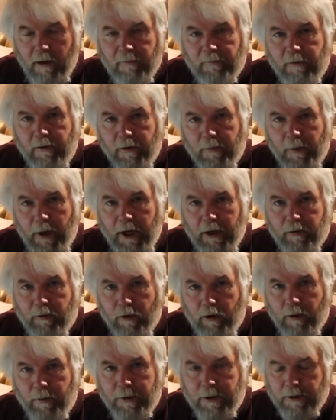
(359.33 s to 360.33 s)
for the
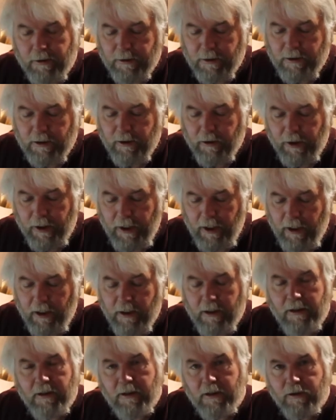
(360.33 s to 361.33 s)
microbials to
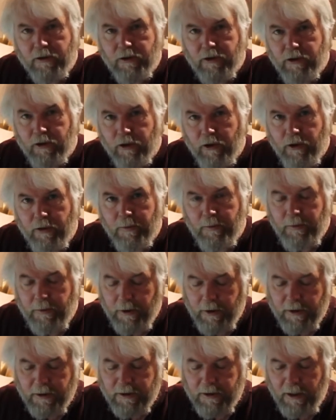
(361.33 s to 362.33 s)
eat, consume
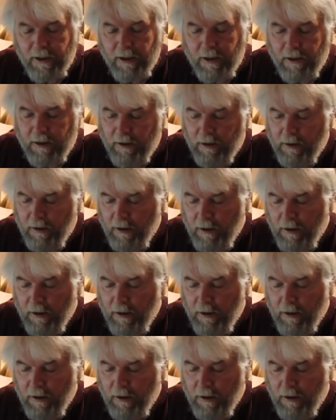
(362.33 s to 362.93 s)
the zinc